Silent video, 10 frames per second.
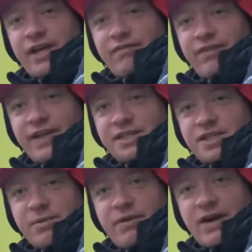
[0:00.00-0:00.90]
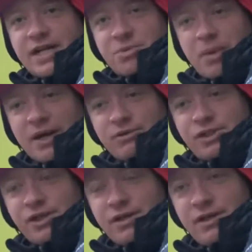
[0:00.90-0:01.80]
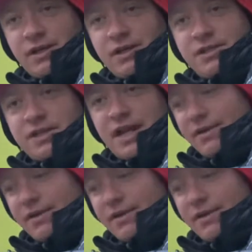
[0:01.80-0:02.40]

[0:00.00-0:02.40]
fajita with rice pouch. So now